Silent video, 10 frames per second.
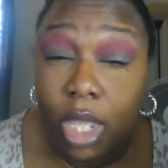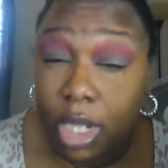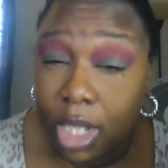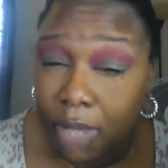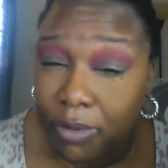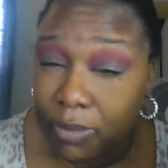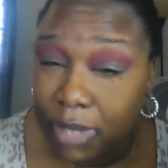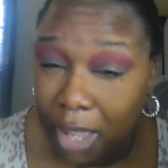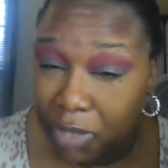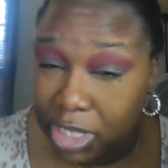that
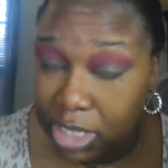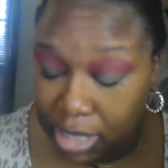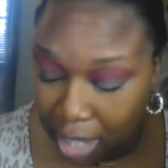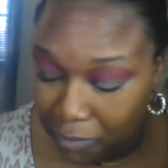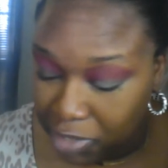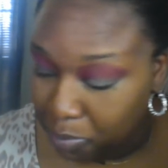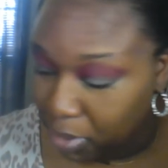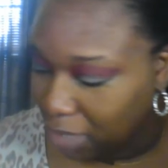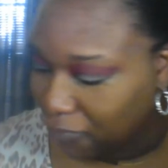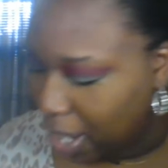was
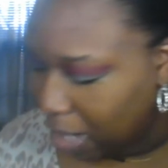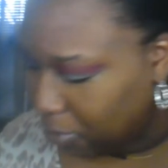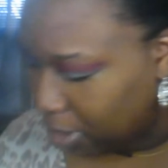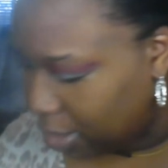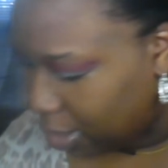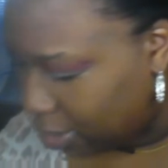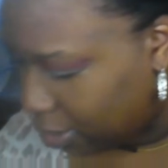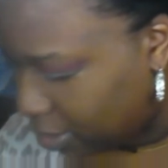pretty vibrant there.